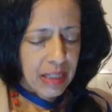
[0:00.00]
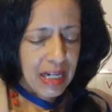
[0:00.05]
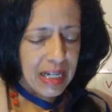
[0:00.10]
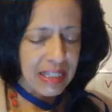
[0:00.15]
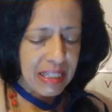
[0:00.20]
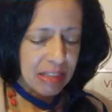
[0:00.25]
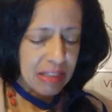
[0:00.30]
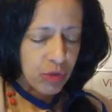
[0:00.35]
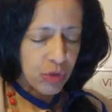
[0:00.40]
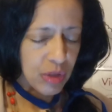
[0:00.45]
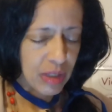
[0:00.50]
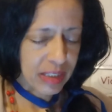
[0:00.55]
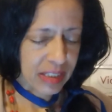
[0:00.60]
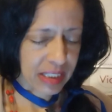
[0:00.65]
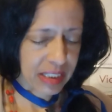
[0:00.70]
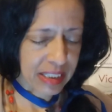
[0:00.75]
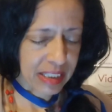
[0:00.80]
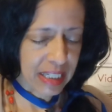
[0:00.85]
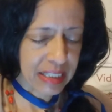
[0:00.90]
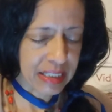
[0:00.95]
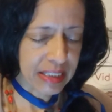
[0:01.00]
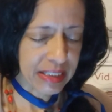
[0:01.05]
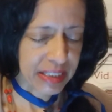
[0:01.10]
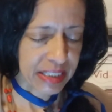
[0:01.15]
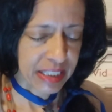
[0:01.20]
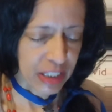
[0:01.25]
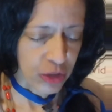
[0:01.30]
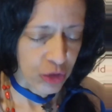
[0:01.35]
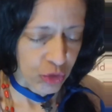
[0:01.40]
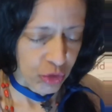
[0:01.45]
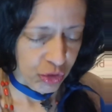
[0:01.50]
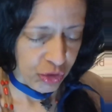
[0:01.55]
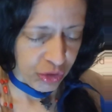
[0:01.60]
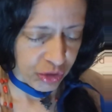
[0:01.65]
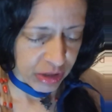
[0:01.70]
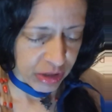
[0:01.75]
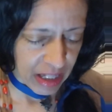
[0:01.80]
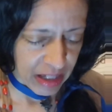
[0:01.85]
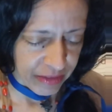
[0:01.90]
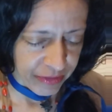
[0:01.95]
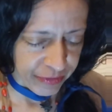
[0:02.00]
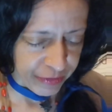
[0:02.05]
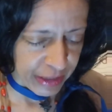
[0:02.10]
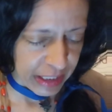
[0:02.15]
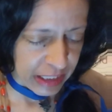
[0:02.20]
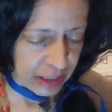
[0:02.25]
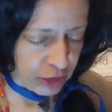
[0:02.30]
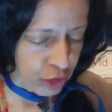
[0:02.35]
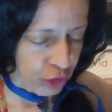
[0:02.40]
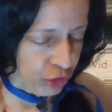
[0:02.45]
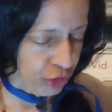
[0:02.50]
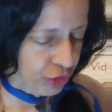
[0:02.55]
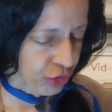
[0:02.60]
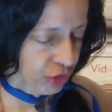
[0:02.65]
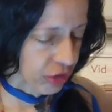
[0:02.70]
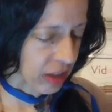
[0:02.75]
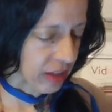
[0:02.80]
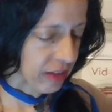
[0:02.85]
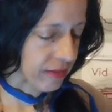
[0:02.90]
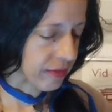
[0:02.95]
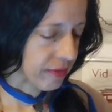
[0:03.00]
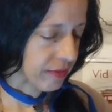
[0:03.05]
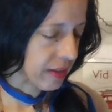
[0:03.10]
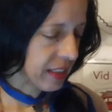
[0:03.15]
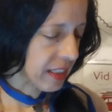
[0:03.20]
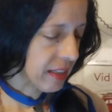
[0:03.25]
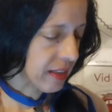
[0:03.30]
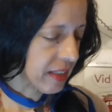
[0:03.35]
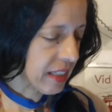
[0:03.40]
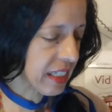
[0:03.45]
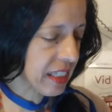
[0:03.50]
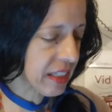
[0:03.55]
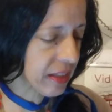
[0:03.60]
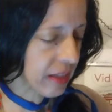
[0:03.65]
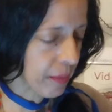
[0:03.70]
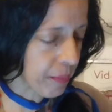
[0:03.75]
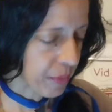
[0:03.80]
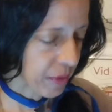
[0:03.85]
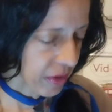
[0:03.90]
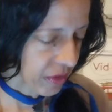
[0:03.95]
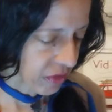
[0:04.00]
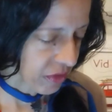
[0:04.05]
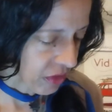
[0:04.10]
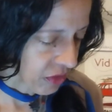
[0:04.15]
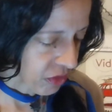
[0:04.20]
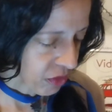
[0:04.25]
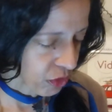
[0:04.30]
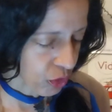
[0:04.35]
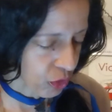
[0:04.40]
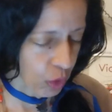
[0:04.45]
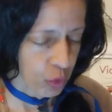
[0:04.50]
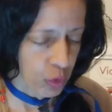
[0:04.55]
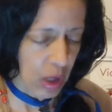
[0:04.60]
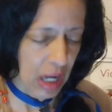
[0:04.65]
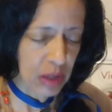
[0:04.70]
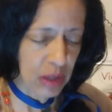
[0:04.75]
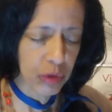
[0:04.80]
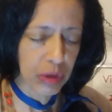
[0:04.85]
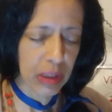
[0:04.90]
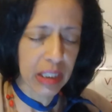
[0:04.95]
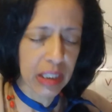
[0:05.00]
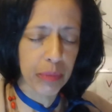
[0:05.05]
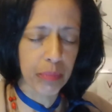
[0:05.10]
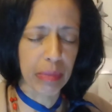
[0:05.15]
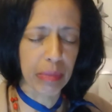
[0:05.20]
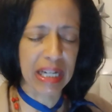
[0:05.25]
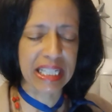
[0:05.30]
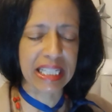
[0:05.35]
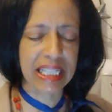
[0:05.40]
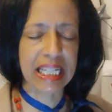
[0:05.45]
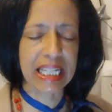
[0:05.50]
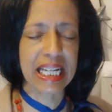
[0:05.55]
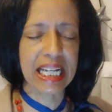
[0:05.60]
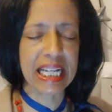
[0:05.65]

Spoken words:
And as you exhale, see yourself, feel yourself in the present, surrounded by the